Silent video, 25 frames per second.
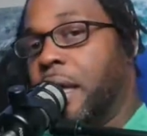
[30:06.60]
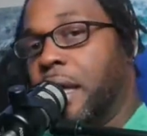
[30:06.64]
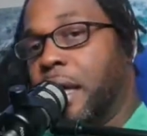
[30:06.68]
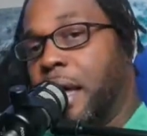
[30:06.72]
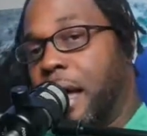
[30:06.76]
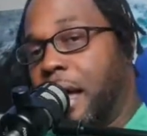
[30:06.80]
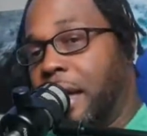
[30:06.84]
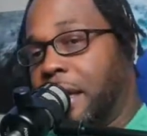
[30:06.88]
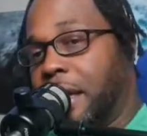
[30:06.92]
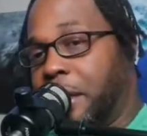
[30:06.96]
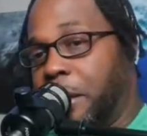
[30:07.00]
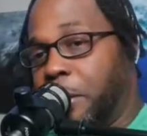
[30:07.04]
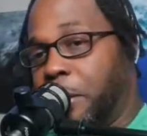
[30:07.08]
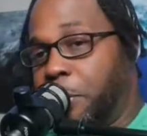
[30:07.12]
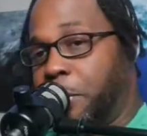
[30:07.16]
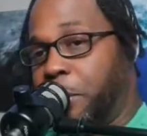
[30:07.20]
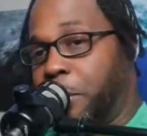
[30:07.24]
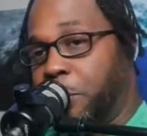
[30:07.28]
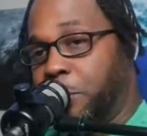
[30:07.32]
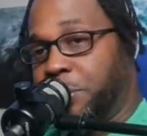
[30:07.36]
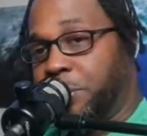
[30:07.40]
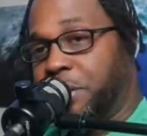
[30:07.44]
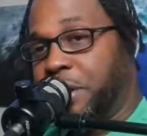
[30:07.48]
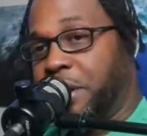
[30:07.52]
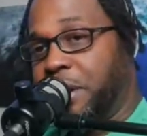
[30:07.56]
I get what they
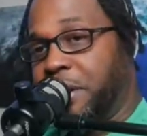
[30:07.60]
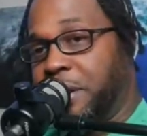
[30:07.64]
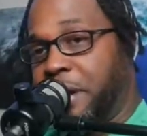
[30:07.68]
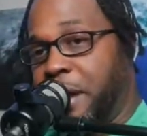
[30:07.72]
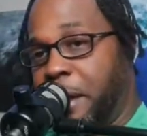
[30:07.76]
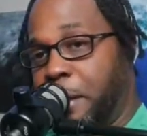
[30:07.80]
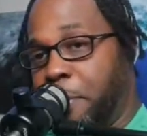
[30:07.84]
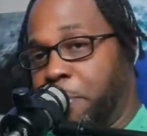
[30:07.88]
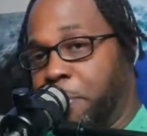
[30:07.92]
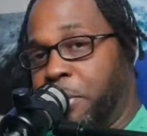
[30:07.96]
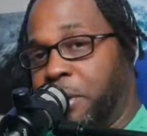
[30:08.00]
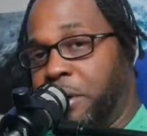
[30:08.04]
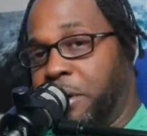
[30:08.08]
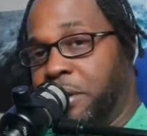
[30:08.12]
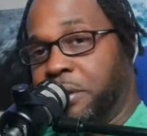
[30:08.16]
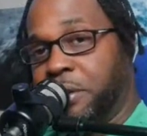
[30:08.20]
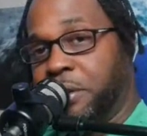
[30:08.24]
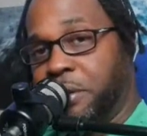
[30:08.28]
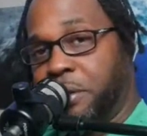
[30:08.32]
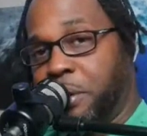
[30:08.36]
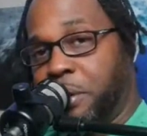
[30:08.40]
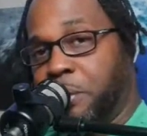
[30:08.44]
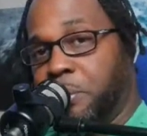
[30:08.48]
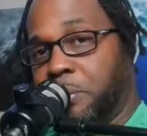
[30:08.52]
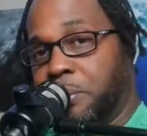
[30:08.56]
was getting at, but you
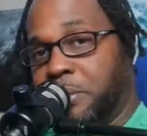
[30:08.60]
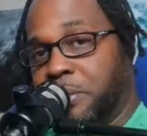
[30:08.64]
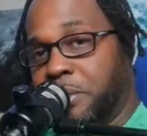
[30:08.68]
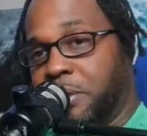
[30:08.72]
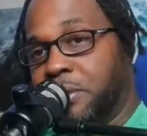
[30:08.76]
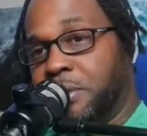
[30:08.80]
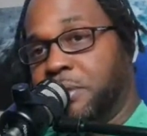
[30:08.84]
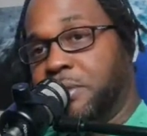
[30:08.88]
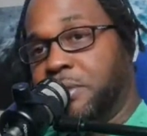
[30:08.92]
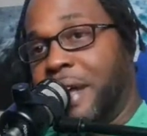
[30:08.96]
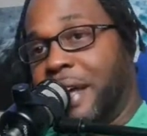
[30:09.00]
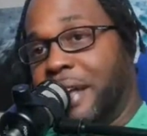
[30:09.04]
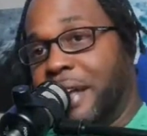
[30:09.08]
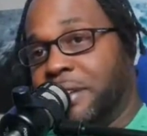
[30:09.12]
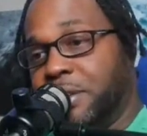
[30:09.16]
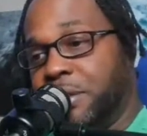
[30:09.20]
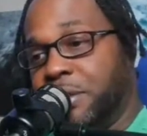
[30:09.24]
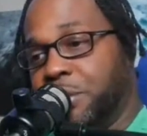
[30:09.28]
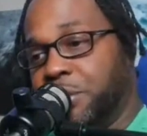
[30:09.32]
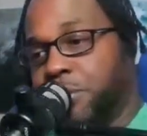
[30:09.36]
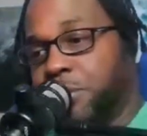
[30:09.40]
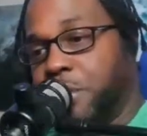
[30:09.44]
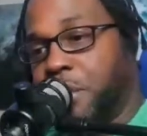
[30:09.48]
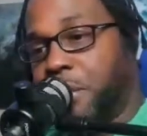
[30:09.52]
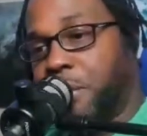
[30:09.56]
know, it's
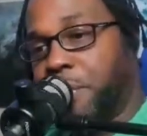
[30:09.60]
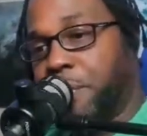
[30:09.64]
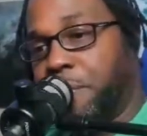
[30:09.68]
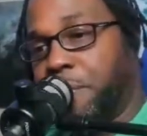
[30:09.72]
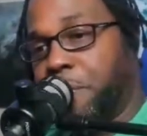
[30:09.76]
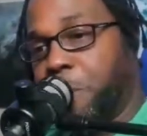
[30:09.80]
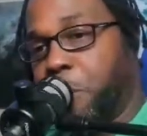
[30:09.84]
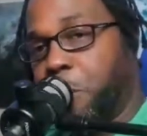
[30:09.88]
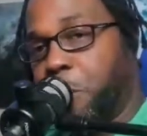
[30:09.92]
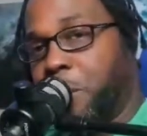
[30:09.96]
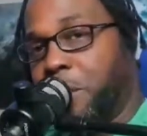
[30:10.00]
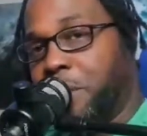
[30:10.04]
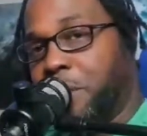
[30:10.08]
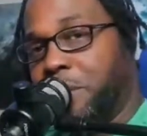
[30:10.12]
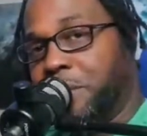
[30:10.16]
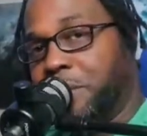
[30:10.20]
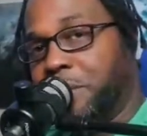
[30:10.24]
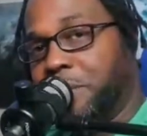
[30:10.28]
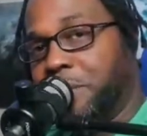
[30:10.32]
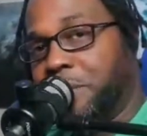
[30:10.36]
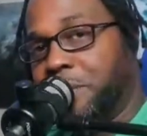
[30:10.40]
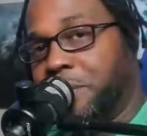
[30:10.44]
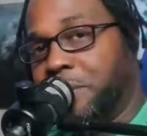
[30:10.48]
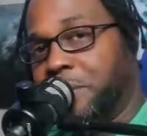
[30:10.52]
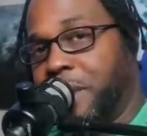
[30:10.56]
1974.
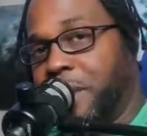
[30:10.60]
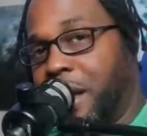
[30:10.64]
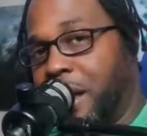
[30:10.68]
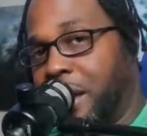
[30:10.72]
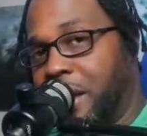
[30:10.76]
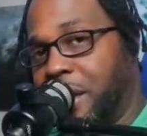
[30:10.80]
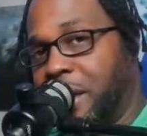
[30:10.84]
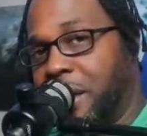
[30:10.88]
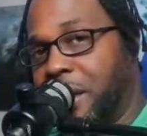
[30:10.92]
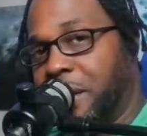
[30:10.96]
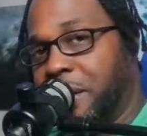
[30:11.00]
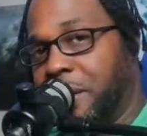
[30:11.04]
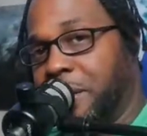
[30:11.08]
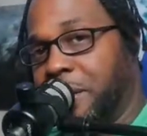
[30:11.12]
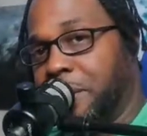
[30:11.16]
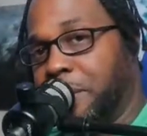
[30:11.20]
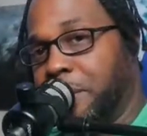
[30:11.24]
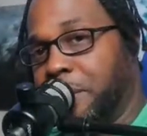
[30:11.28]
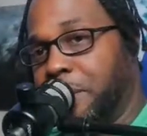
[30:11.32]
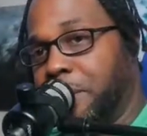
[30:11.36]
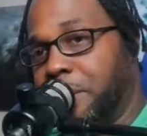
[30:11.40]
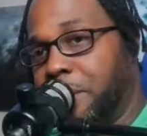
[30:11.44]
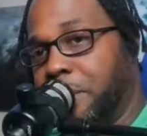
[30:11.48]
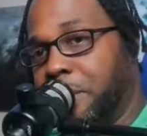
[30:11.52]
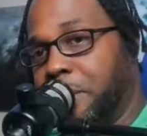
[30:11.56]
I get it.
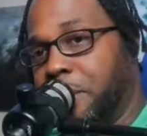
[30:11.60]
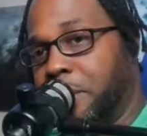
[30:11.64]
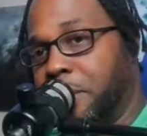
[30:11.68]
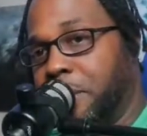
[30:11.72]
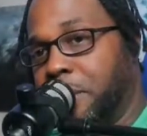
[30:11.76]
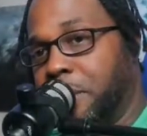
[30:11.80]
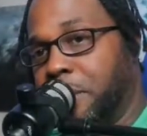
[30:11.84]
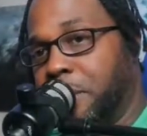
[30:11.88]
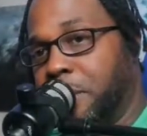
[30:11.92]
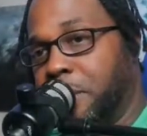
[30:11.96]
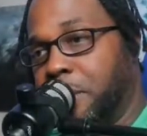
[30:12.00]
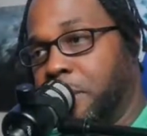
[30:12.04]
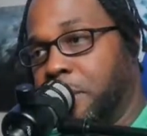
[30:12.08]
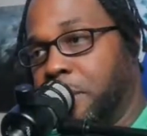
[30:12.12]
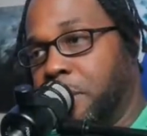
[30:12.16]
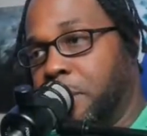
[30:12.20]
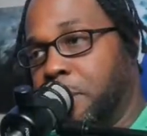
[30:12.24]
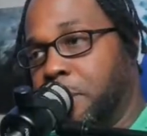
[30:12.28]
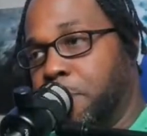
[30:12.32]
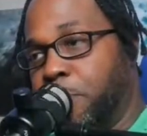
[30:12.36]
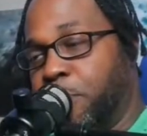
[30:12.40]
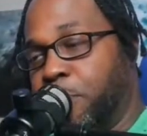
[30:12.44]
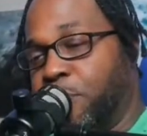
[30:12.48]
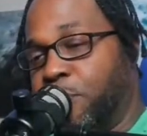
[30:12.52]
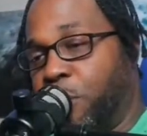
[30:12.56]

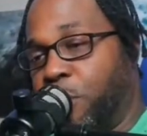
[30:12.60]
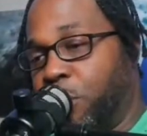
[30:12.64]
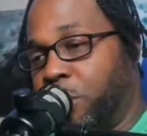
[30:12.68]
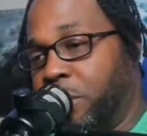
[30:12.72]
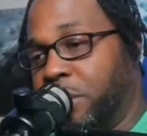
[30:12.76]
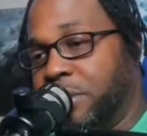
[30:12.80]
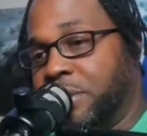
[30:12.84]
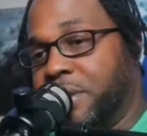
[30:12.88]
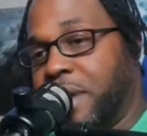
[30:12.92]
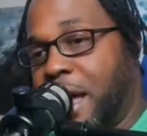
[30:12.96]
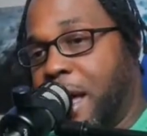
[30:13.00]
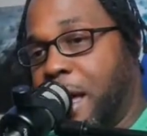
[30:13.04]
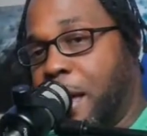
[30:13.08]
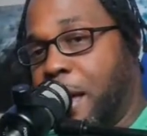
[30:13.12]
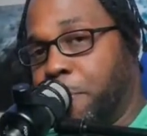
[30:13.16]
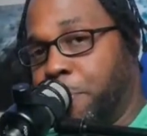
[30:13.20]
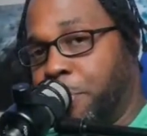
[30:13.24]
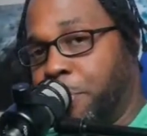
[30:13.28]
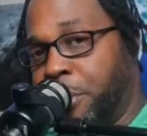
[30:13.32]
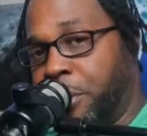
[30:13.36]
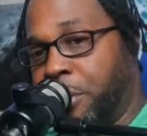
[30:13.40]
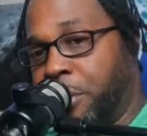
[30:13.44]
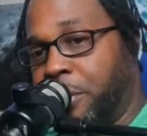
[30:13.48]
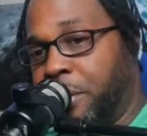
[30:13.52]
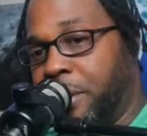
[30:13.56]
for the time
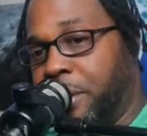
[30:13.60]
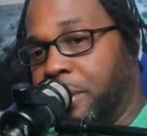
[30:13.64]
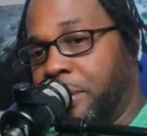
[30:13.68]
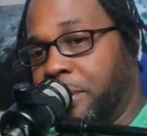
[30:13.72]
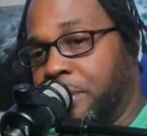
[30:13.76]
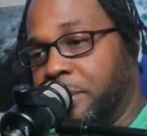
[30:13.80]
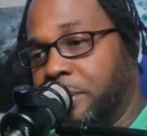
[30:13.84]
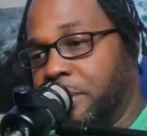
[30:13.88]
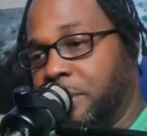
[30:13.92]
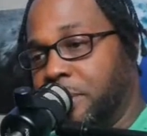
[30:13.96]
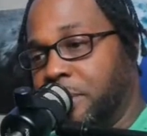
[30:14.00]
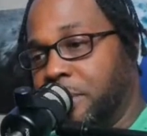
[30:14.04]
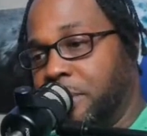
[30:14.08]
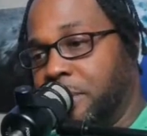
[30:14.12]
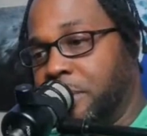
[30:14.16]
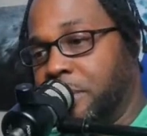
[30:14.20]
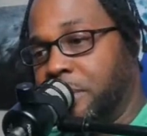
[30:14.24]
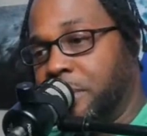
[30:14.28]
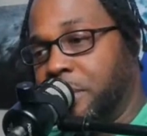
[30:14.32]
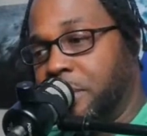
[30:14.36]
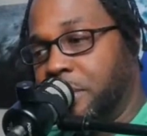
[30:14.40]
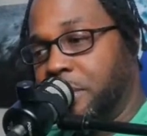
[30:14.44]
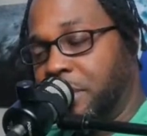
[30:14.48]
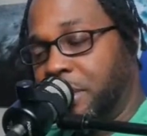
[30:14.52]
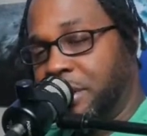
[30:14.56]
period,
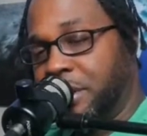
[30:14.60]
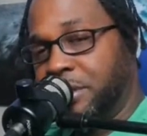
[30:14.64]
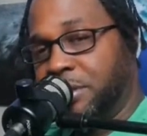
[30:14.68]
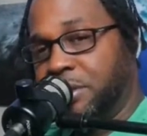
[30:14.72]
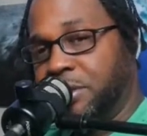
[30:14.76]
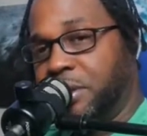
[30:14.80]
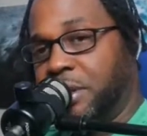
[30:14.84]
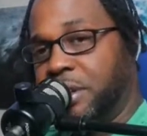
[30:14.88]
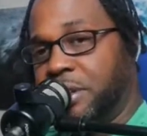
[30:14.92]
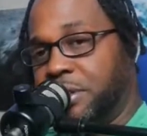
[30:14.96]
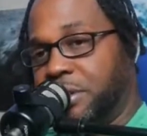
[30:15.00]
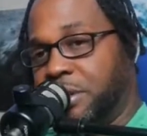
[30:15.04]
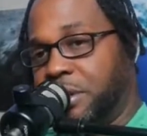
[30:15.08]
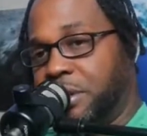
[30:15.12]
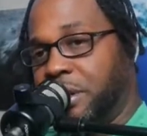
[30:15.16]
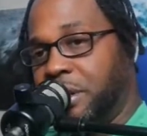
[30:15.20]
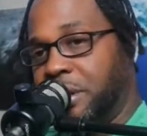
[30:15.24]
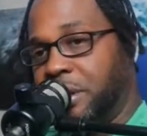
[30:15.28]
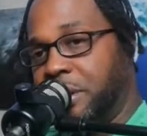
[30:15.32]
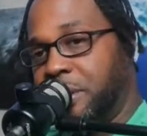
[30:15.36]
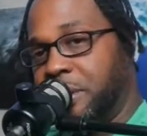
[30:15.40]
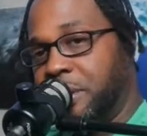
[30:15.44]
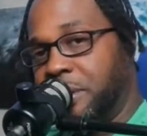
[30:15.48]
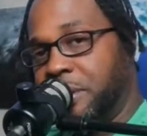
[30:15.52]
the intensity,